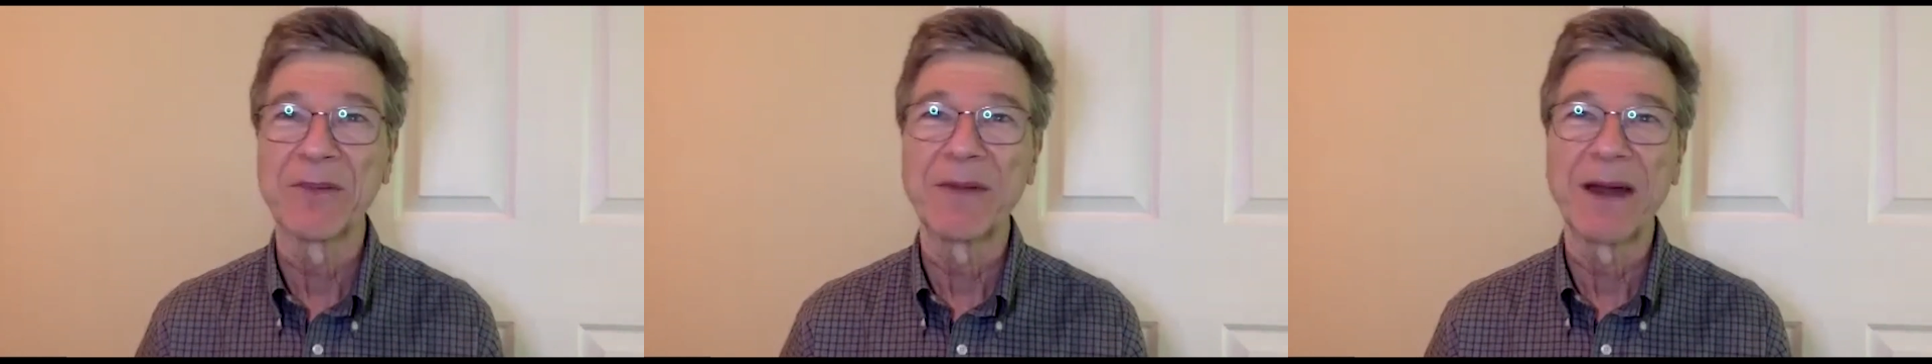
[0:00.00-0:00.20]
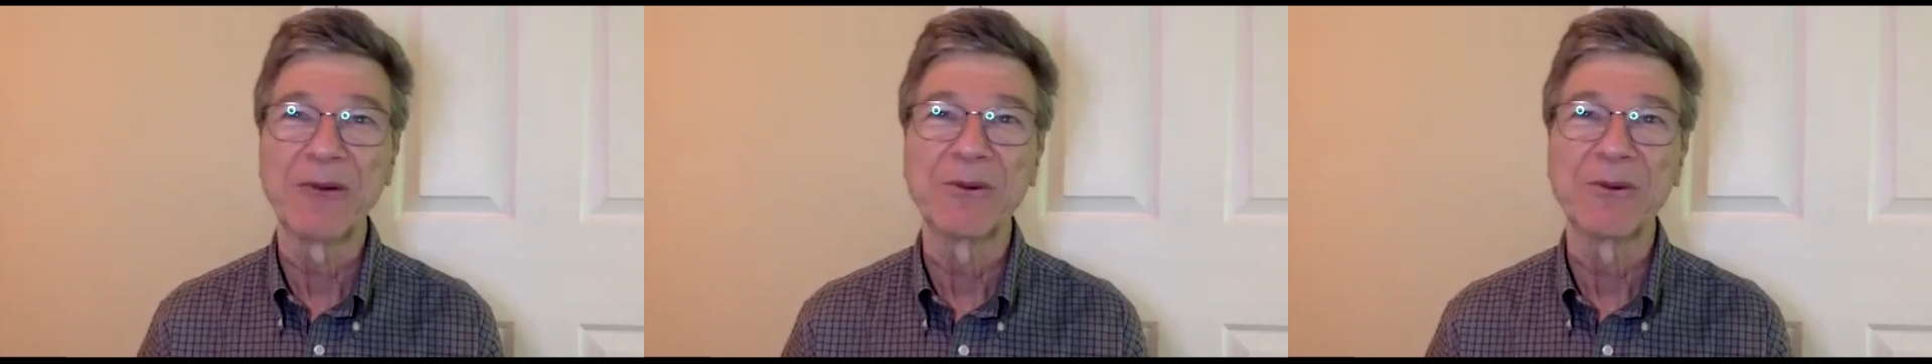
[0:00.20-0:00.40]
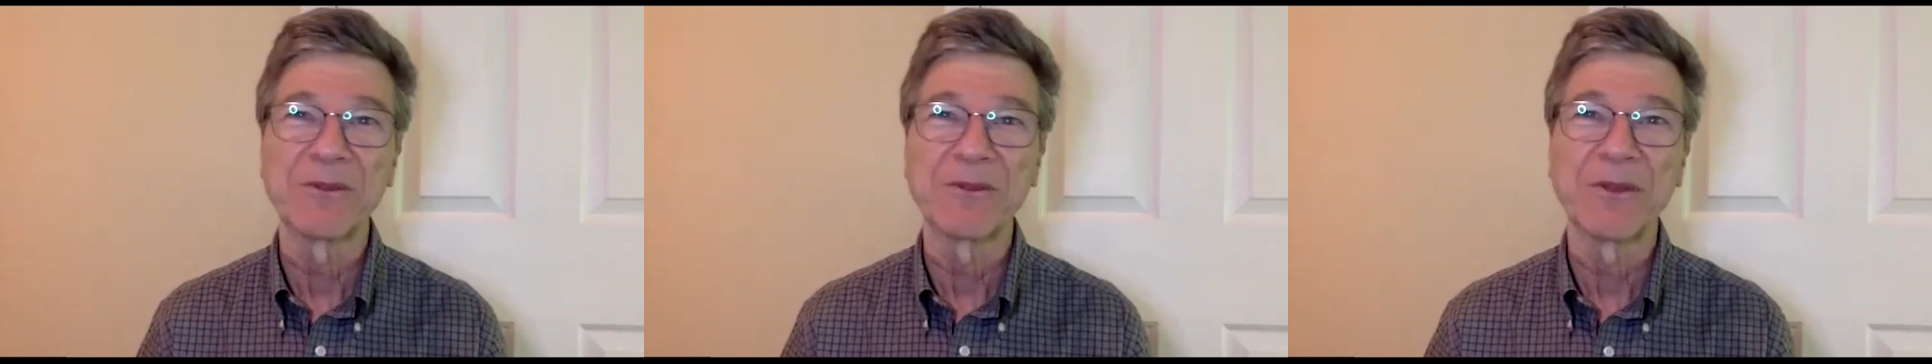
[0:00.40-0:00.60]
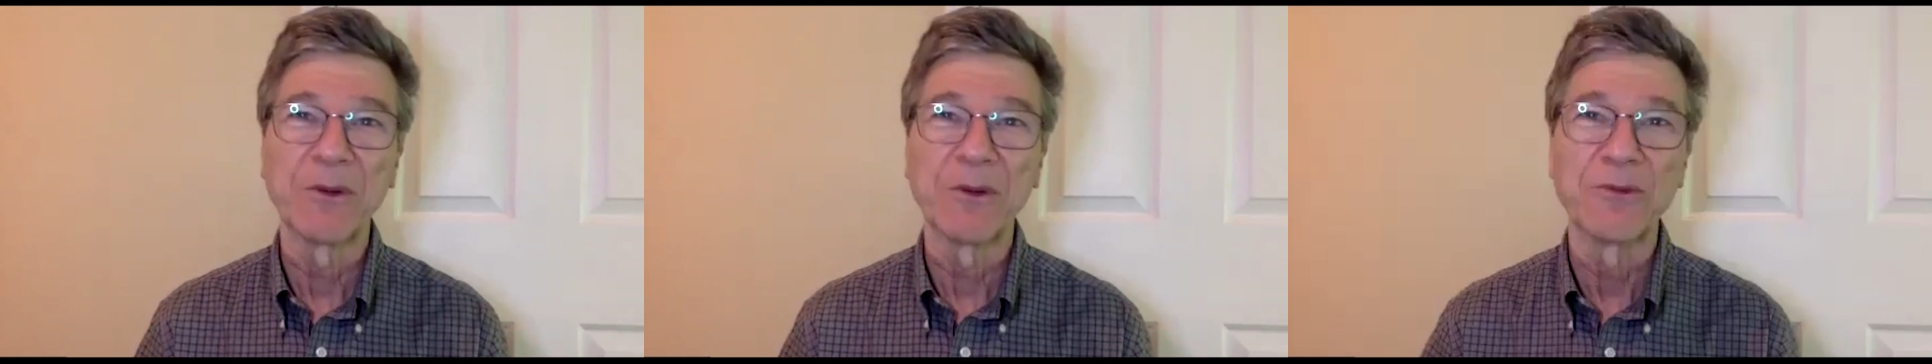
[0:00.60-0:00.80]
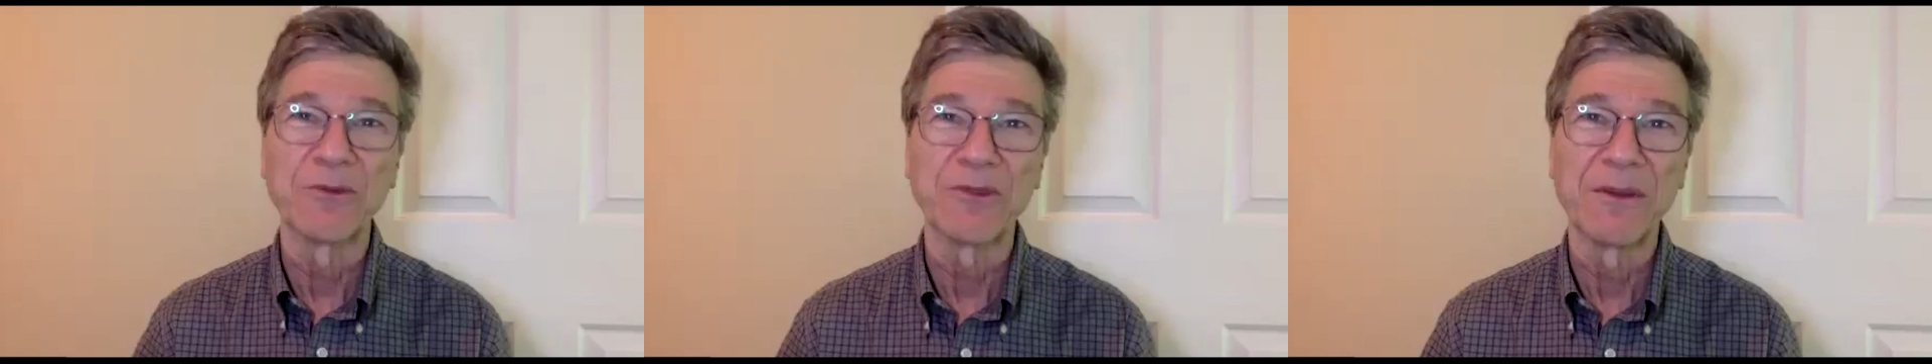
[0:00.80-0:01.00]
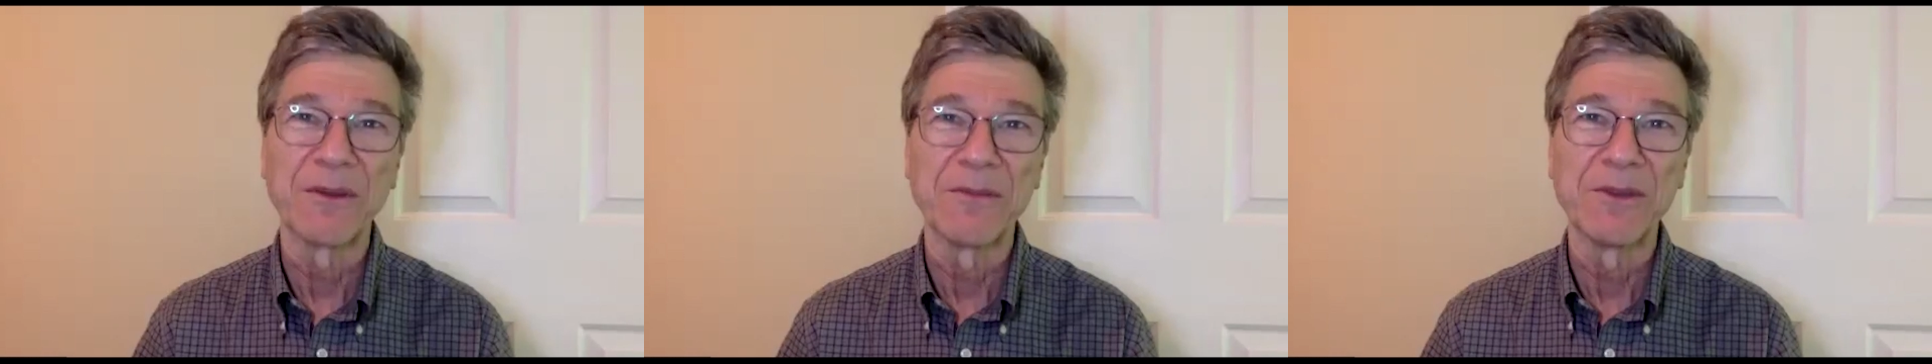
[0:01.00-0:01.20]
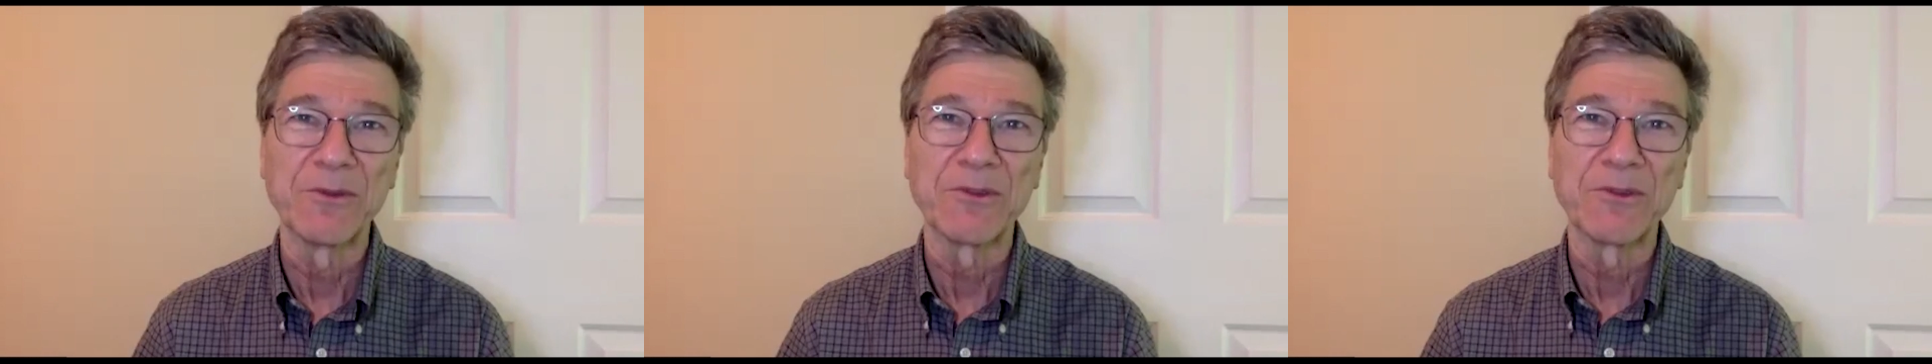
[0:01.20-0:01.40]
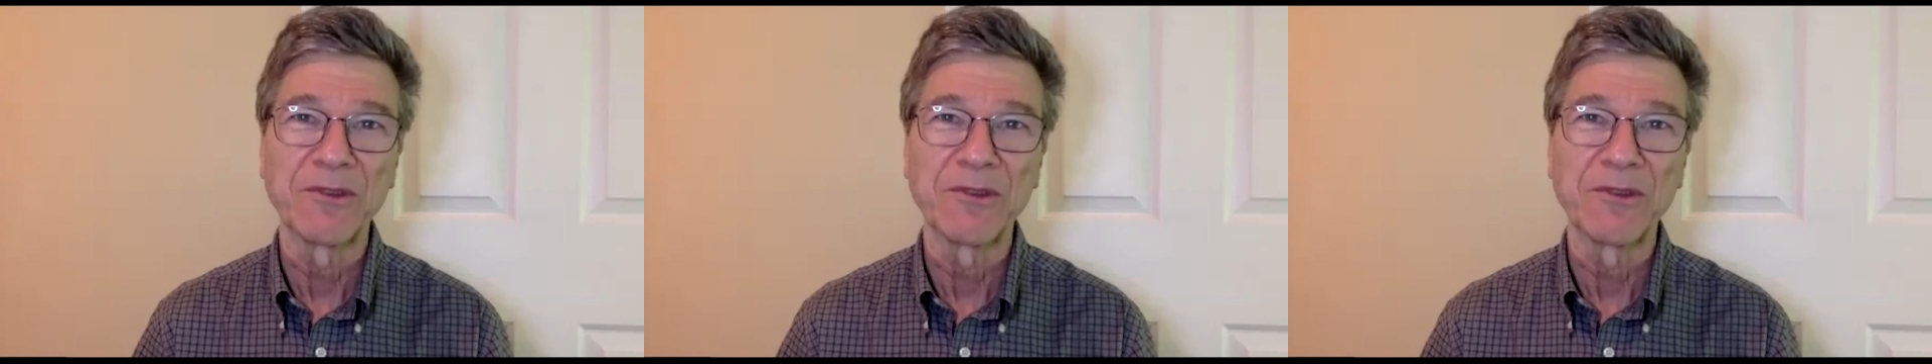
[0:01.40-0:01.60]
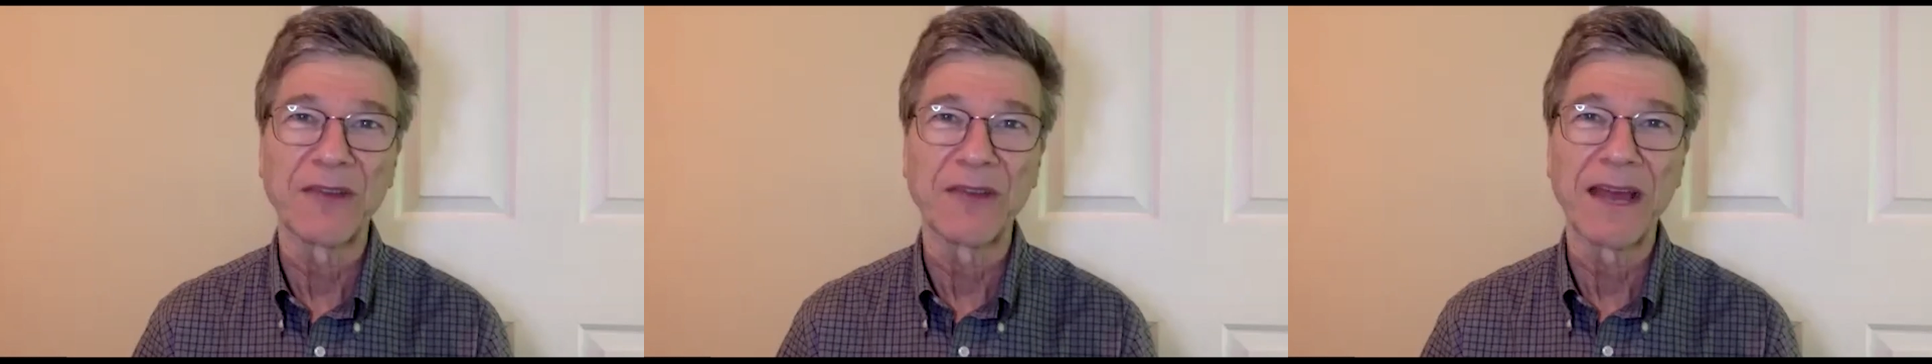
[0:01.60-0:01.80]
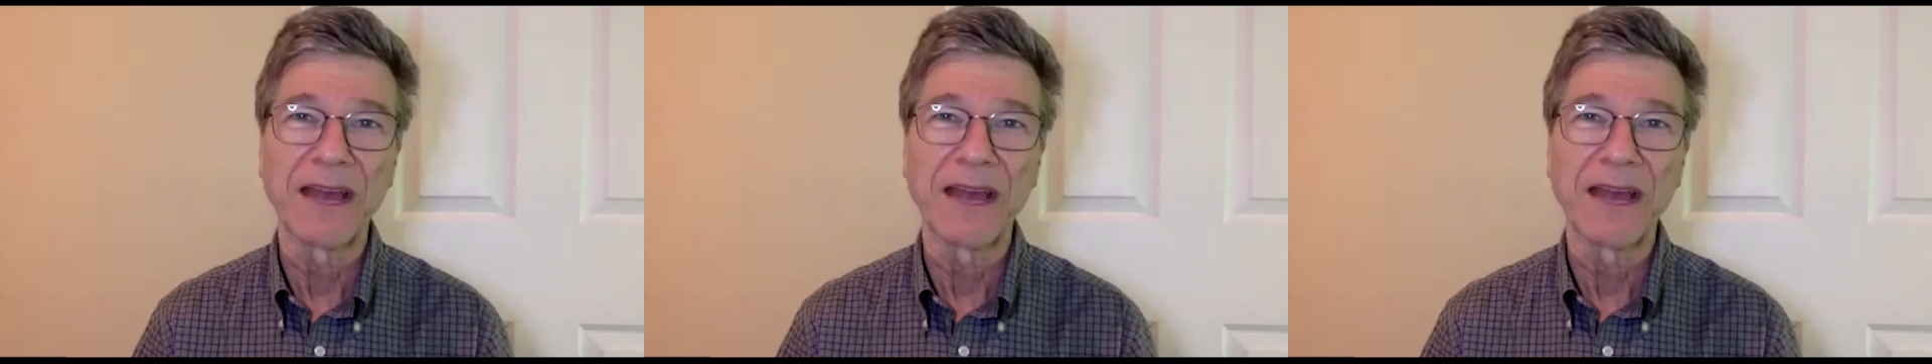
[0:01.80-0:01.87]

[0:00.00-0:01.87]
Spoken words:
about those abuses.